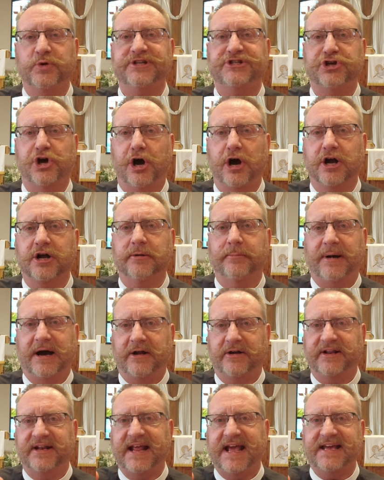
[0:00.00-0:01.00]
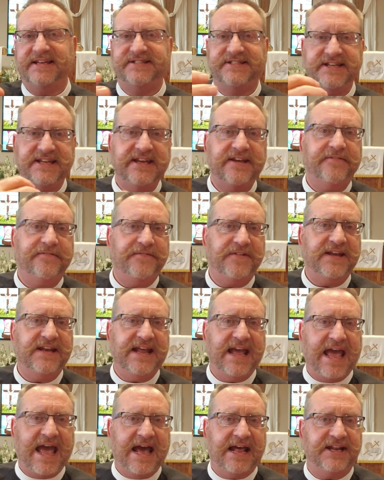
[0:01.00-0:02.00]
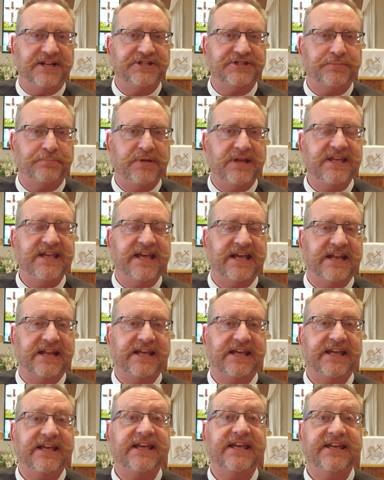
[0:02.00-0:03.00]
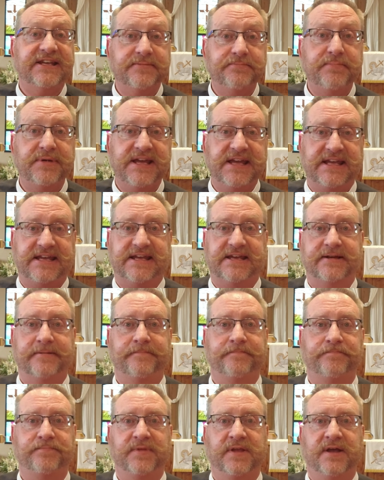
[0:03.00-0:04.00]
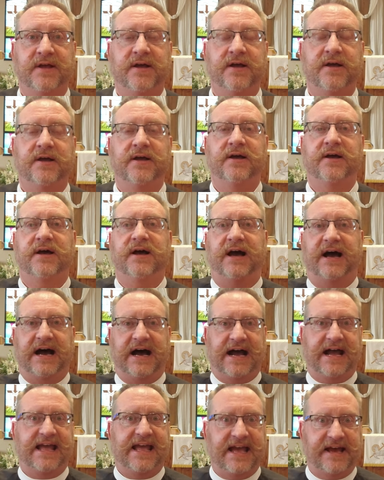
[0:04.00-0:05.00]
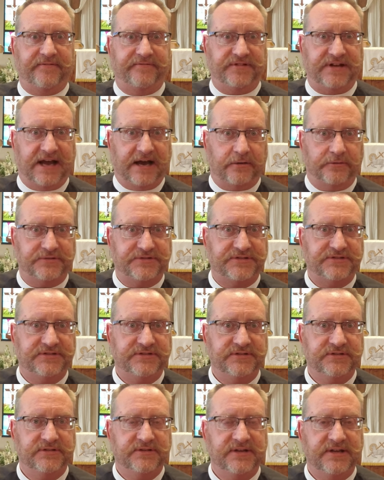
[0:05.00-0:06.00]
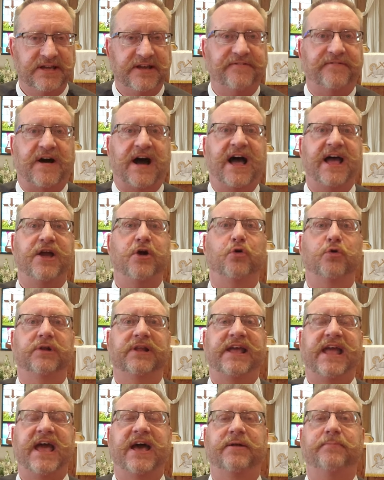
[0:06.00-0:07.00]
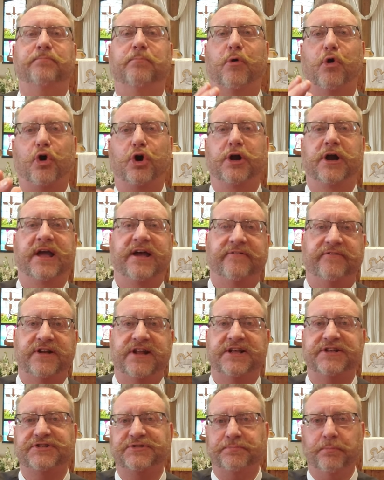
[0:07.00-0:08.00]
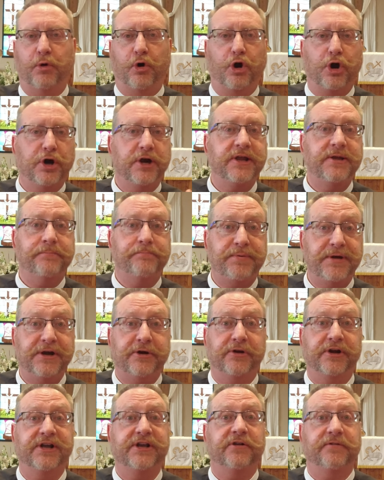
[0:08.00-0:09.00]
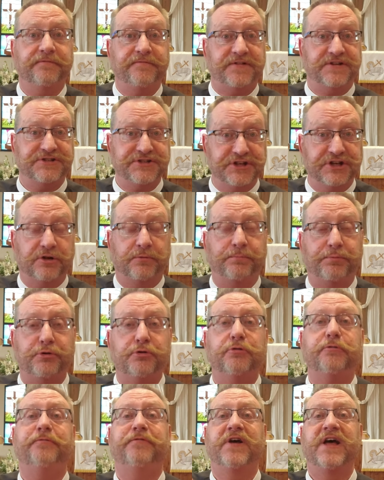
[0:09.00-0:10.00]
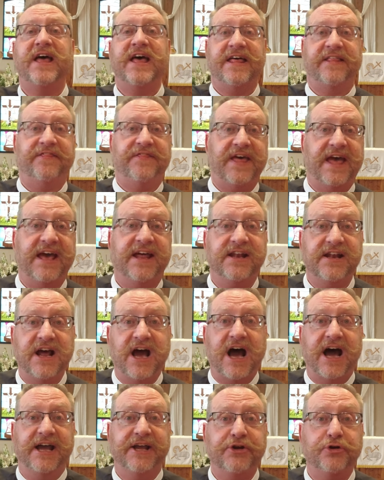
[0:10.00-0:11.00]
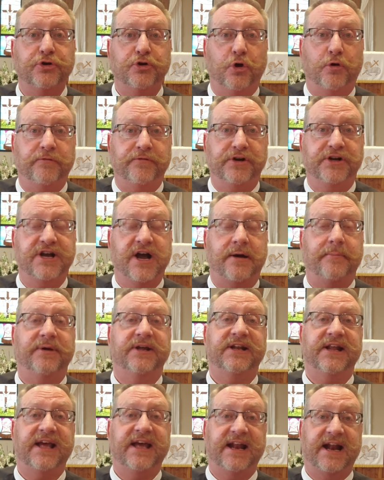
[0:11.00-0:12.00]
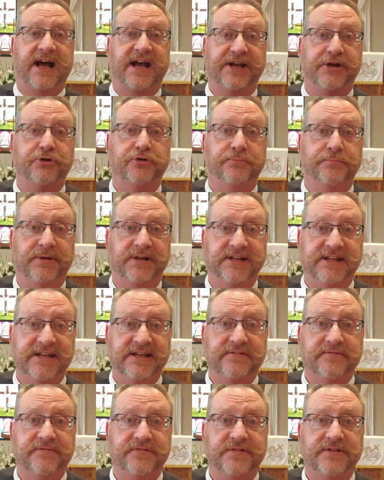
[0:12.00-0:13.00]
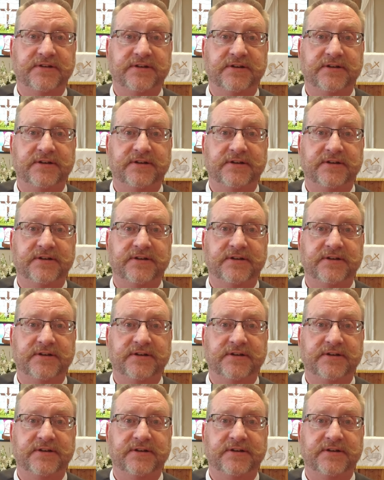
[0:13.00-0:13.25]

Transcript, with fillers: we talk about it as if it had its beginning in me. I have doubts. If I only had more evidence, more empirical physical proof, then I could overcome it and I could believe.